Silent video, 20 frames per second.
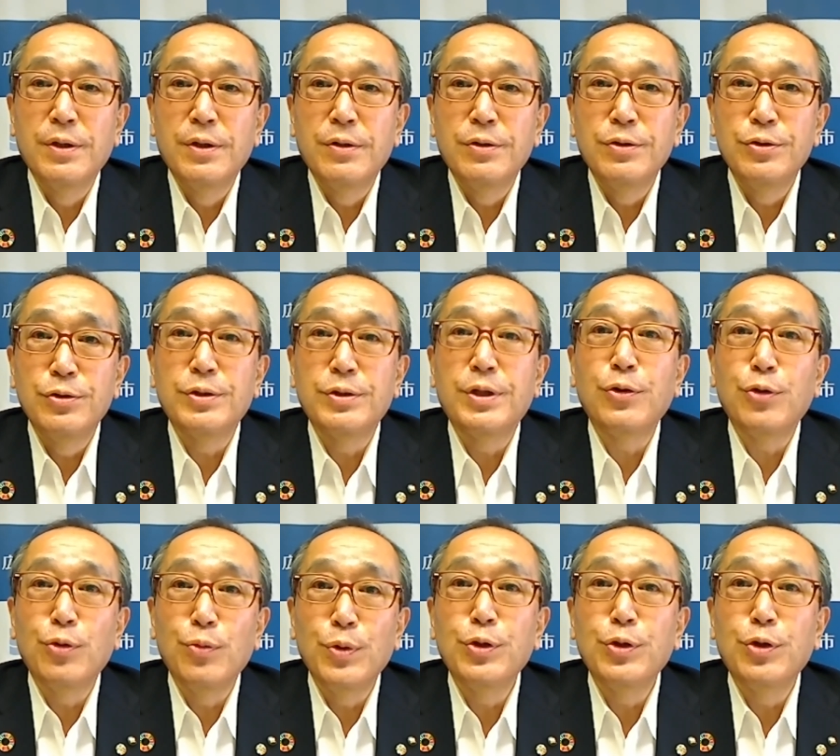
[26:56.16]

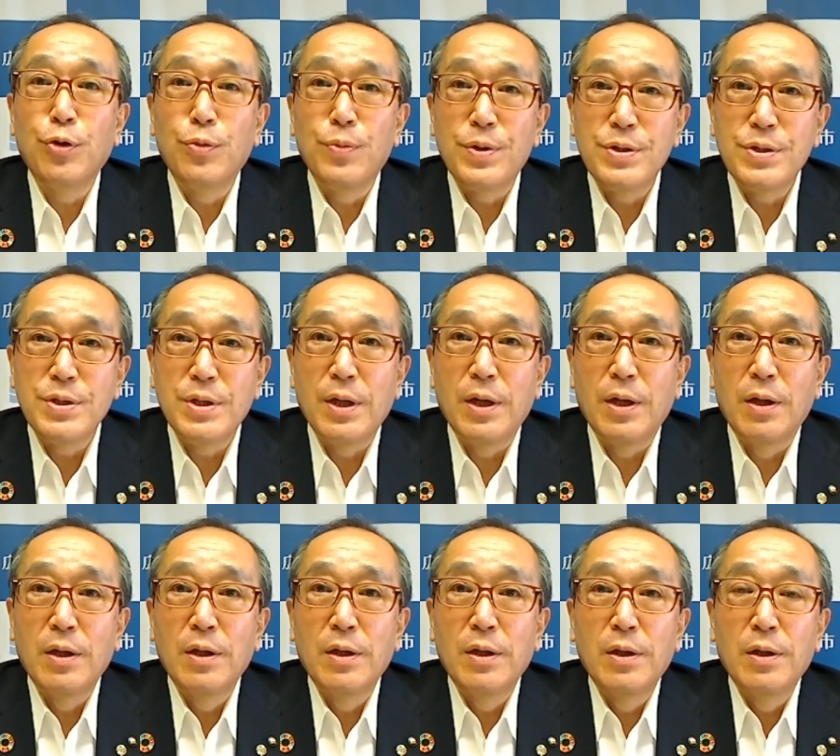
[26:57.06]
unite under the
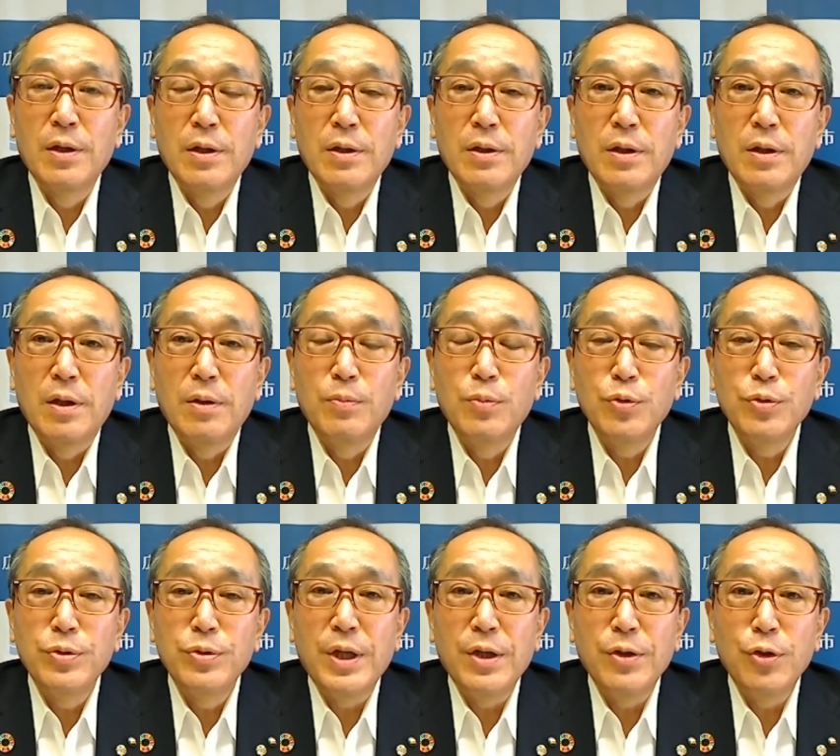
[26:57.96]
same concept,
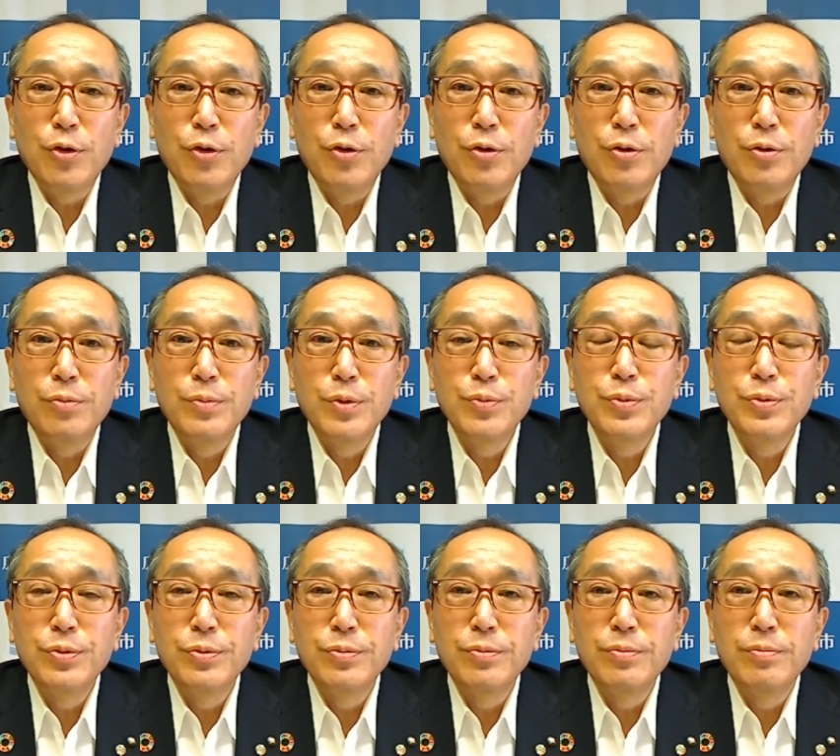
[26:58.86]
I think is very
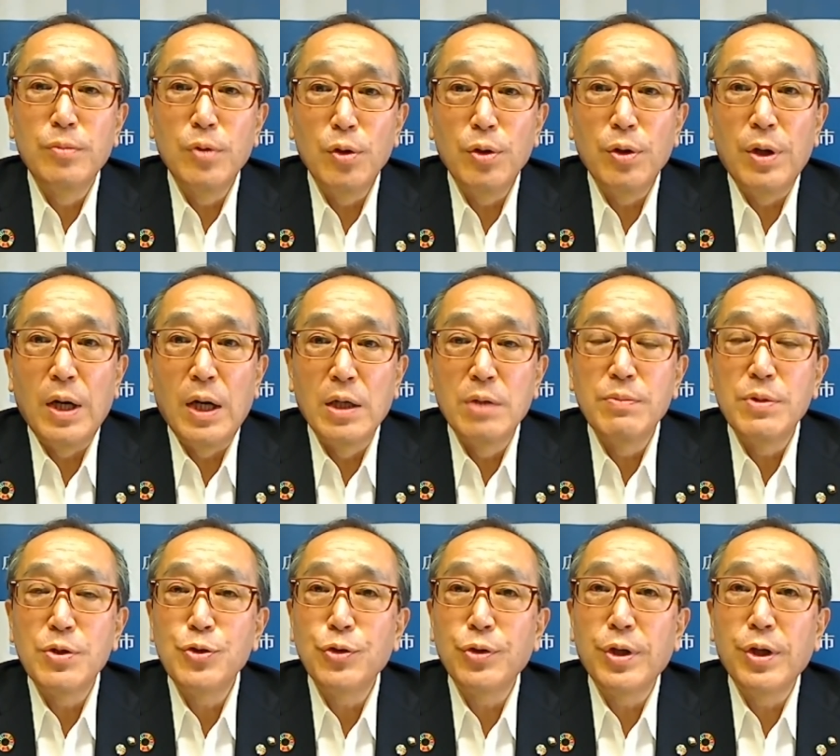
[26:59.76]
important.
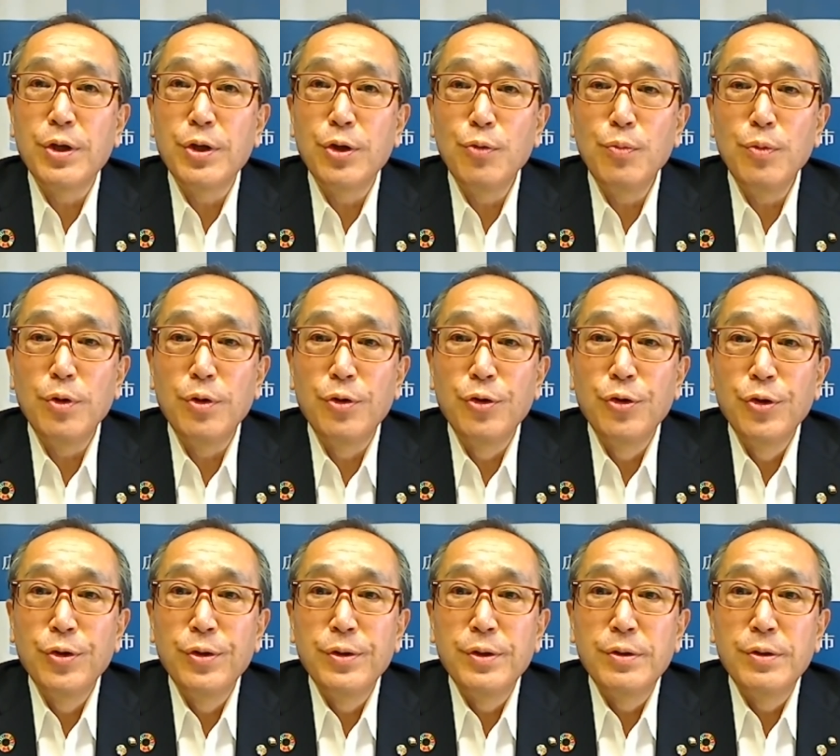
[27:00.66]
The
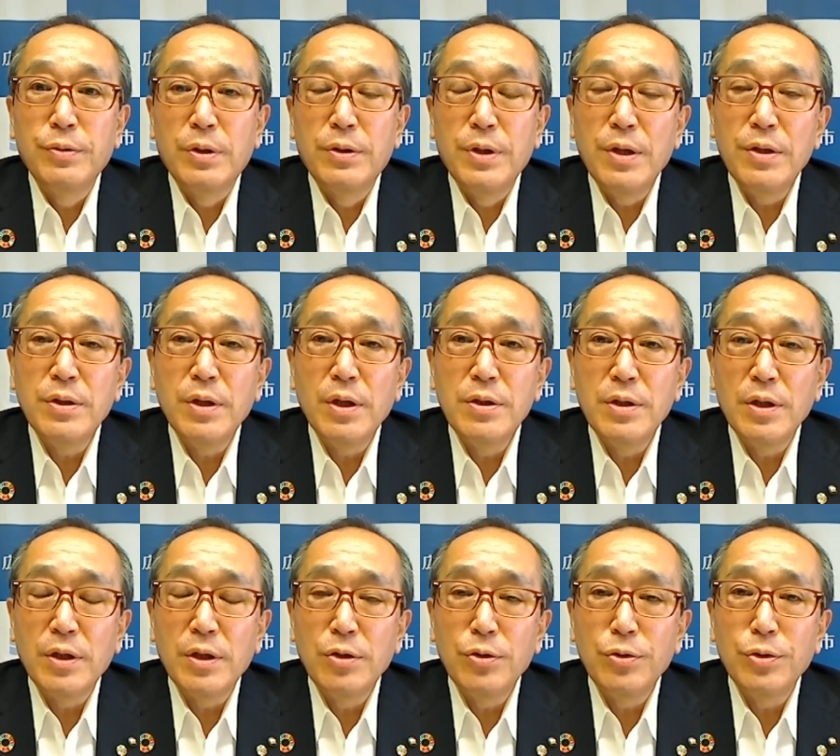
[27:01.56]
polarization, there is some of
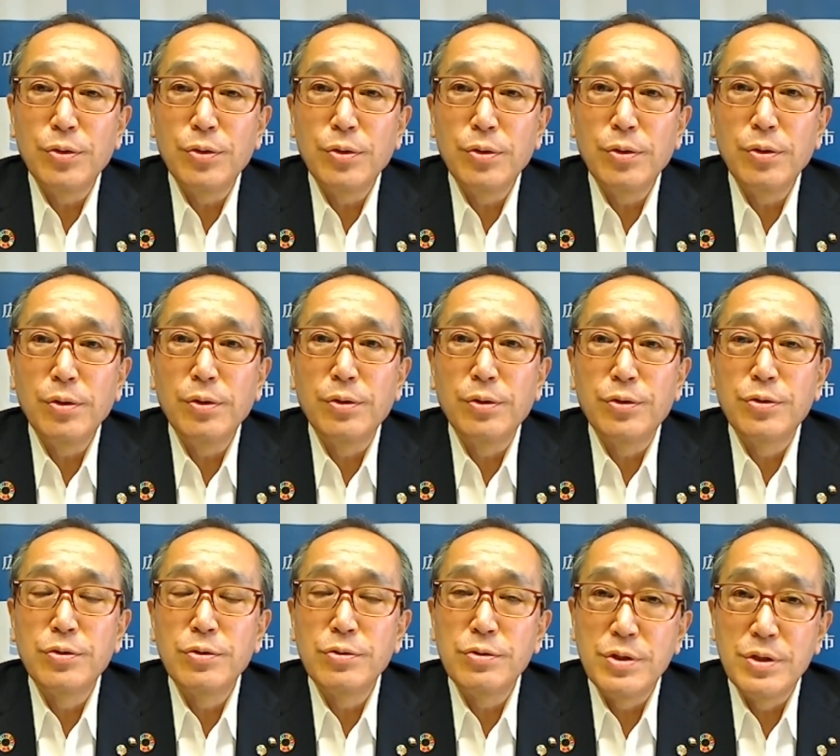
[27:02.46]
that indeed,
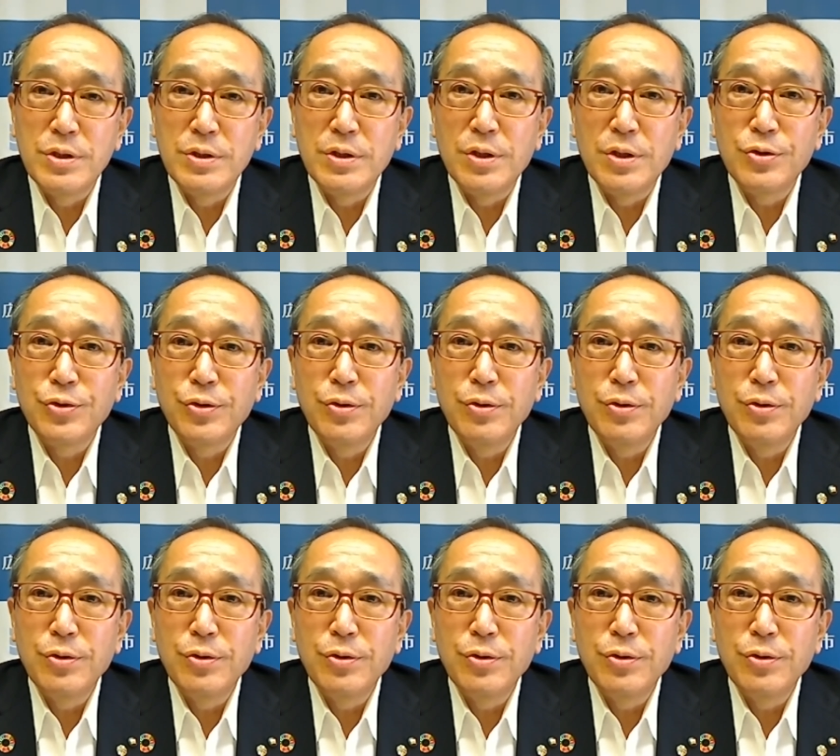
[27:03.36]
but in areas